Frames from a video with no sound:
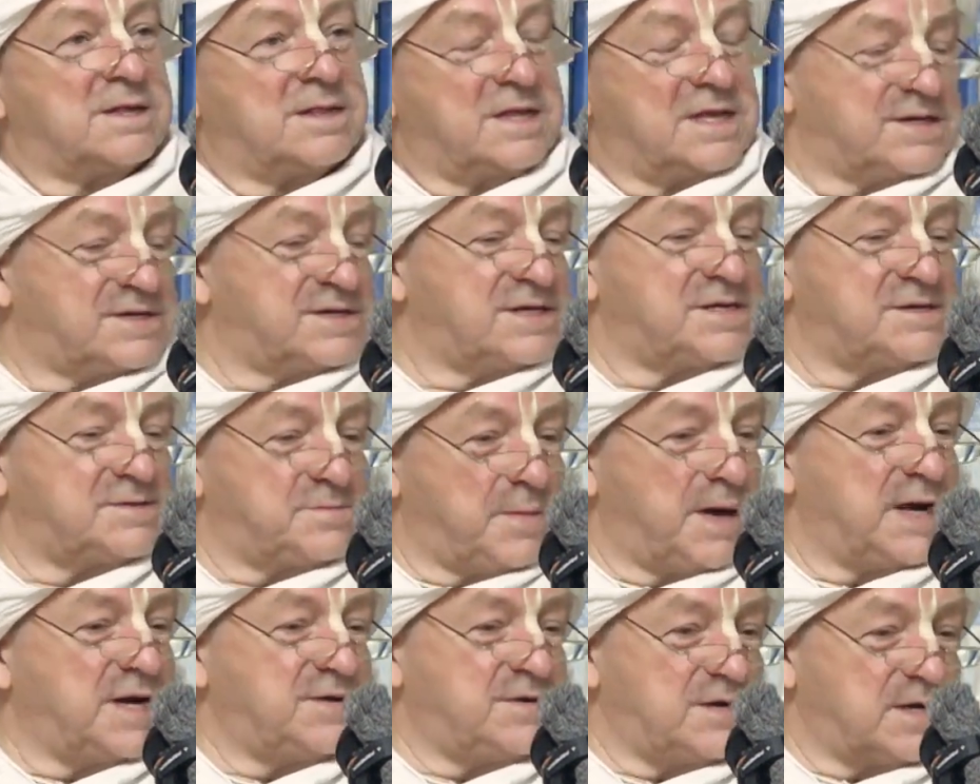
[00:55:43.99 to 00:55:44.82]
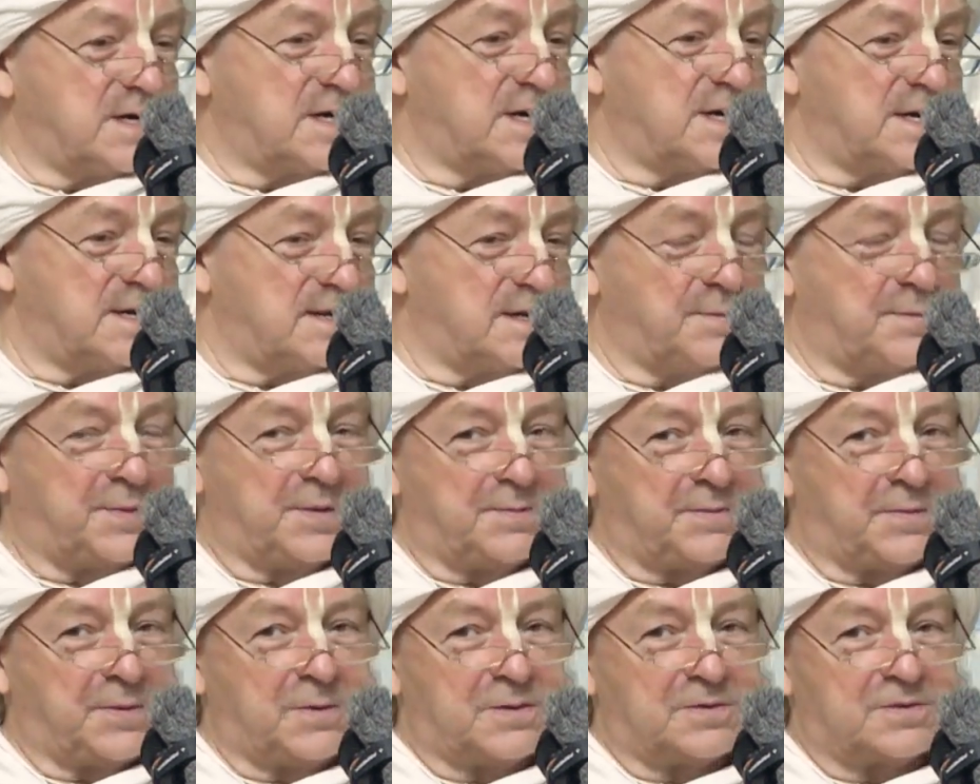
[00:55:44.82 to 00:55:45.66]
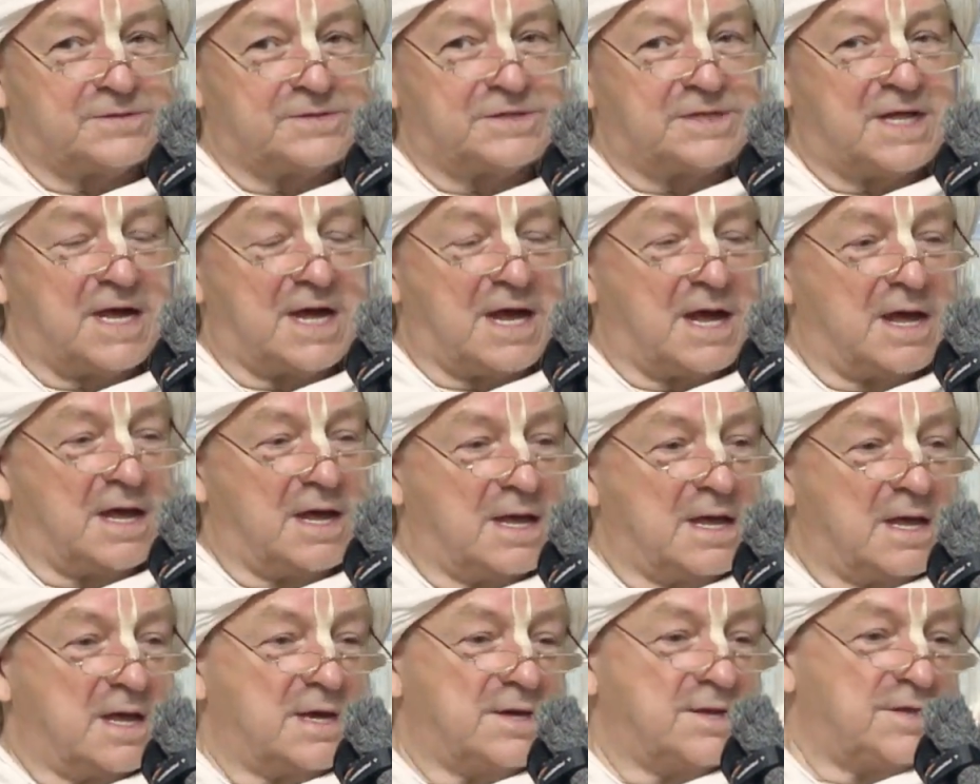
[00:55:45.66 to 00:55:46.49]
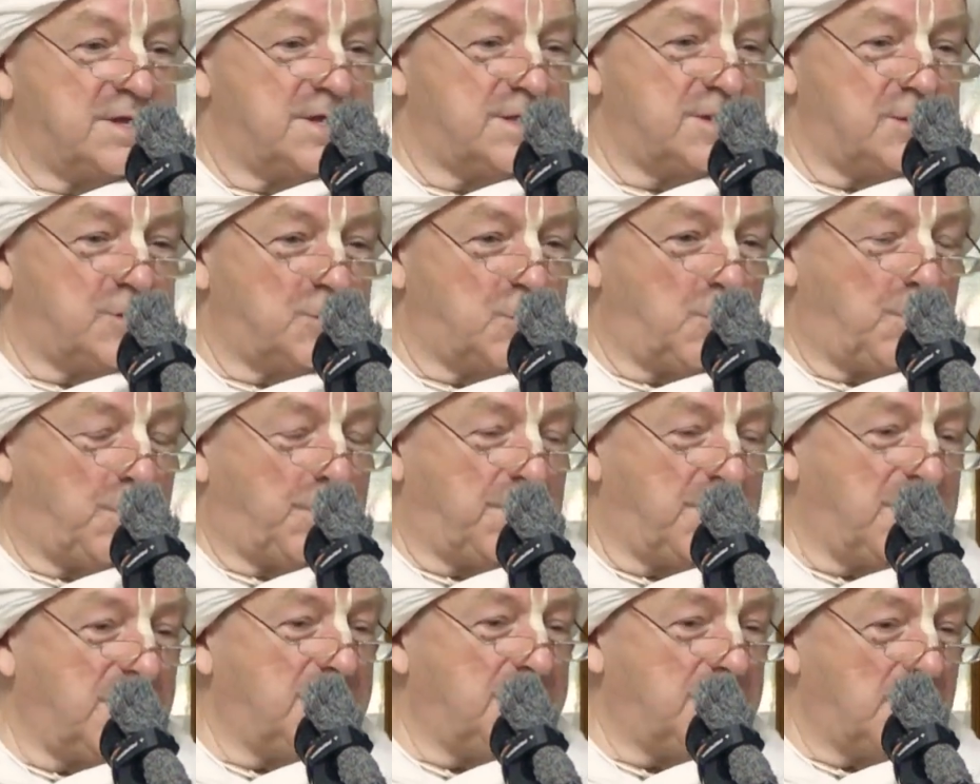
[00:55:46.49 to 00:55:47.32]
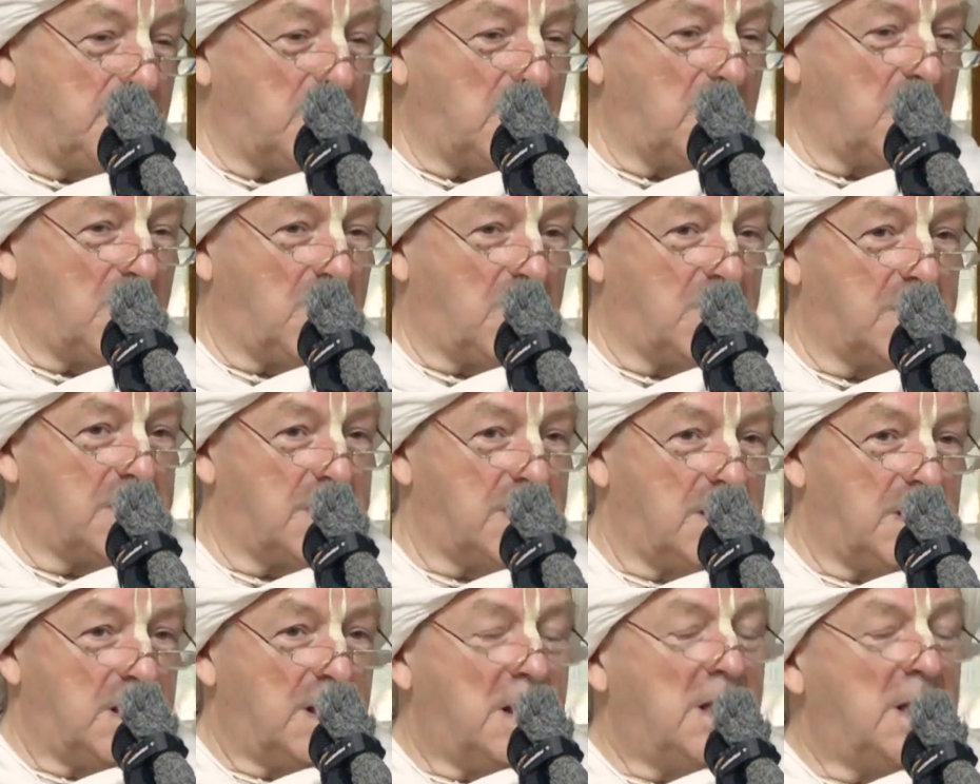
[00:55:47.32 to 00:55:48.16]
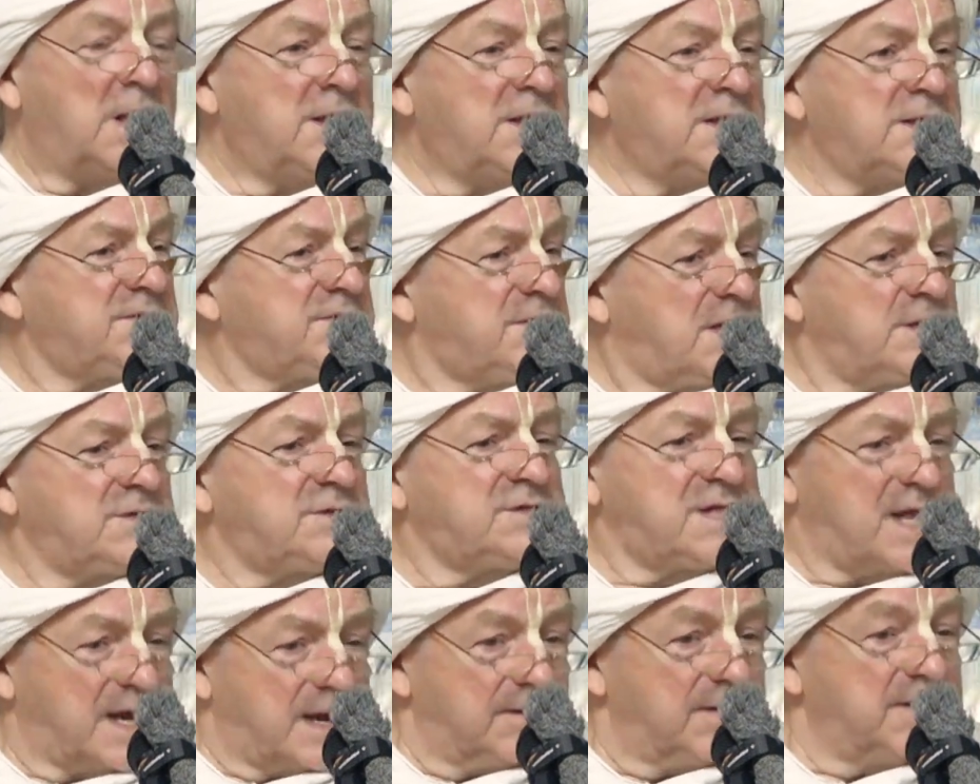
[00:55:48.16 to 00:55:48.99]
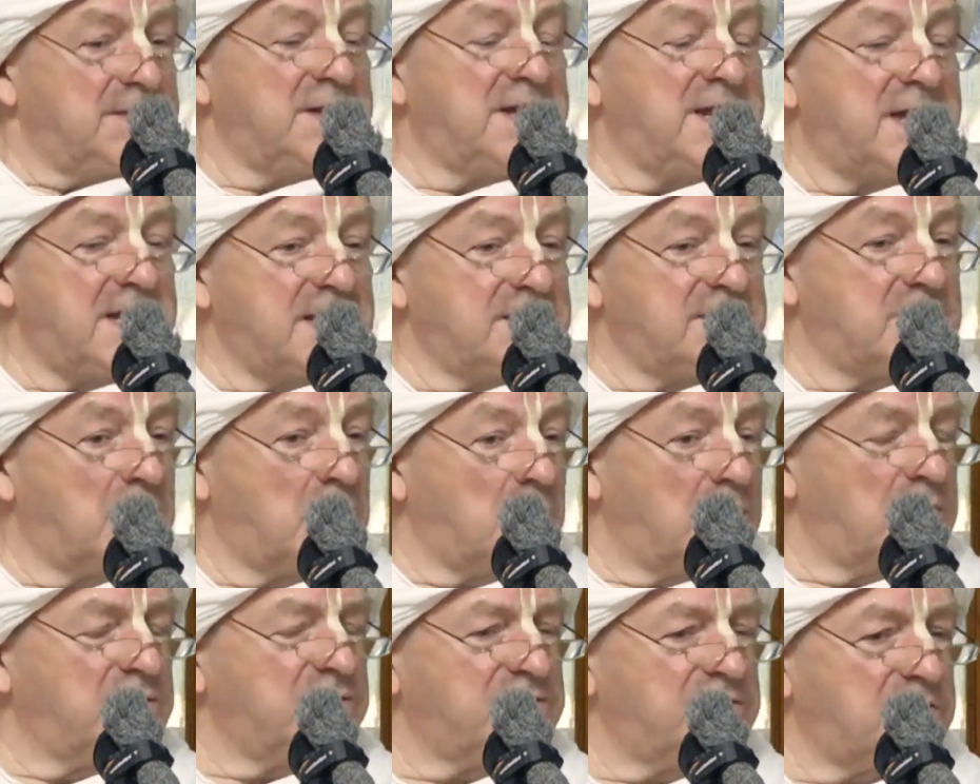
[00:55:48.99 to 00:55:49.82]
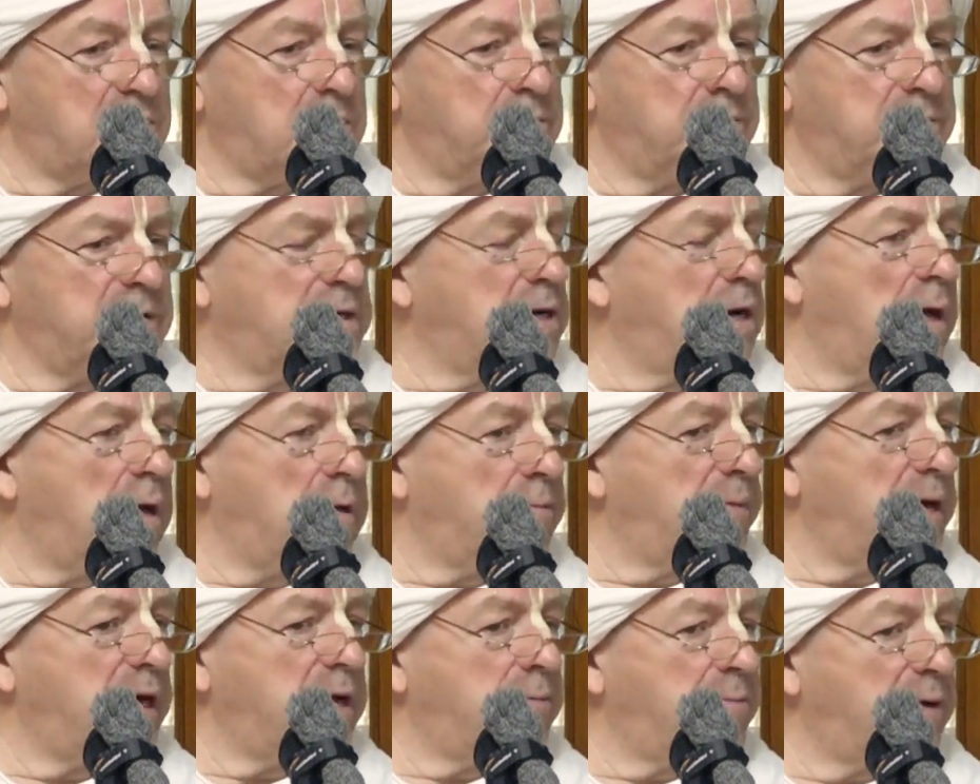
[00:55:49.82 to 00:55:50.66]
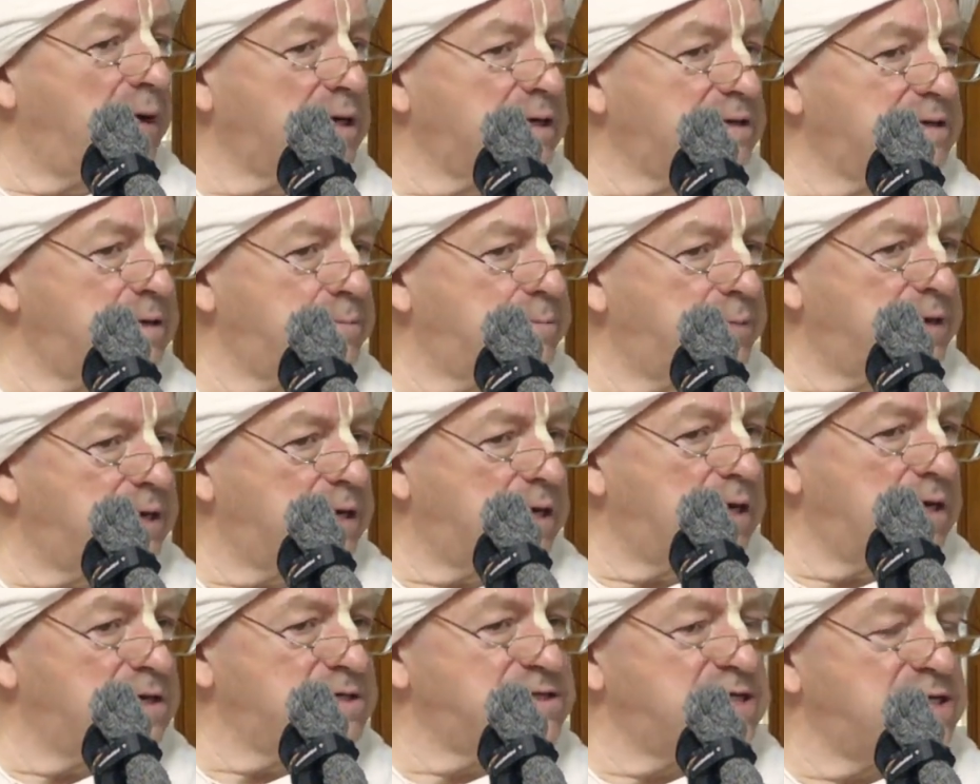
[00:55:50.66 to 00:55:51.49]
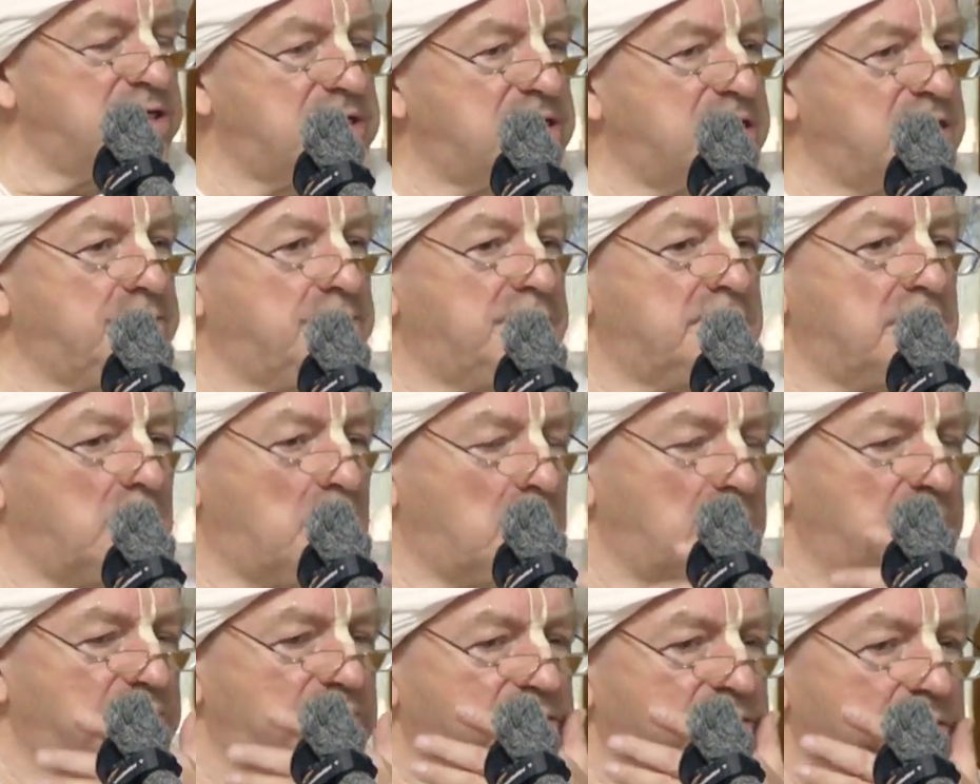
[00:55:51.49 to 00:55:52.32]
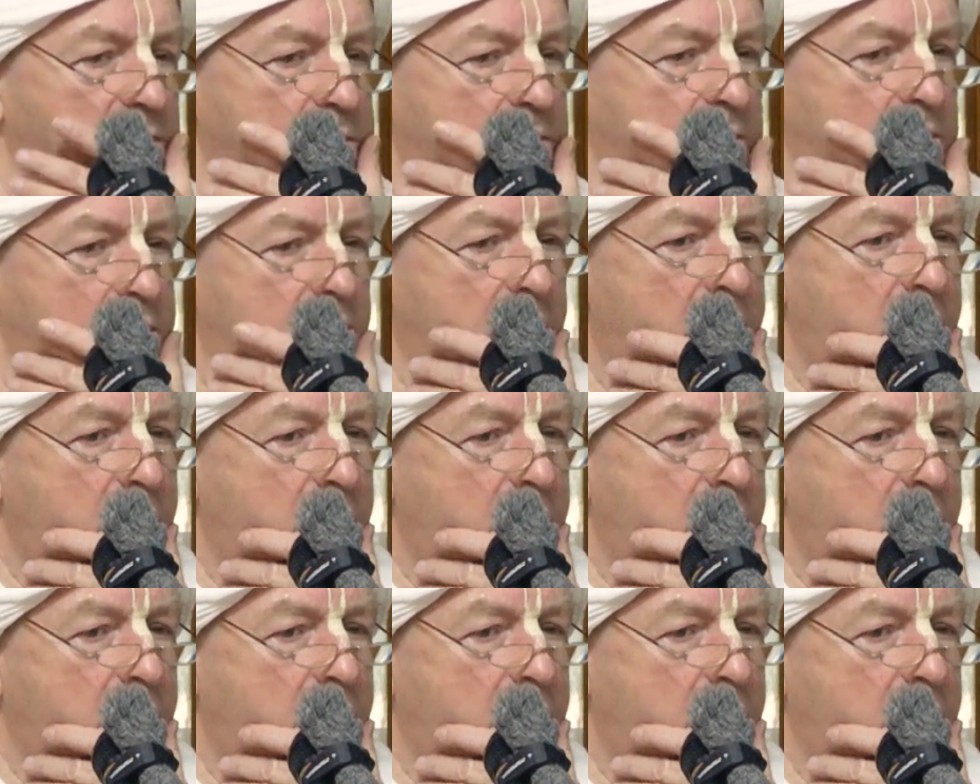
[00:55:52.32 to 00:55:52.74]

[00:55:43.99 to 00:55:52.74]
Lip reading: this is mentioned in the purports there, that the Supreme Lord, it's there in the Gita also, Name Bhakti Pranashati, but also,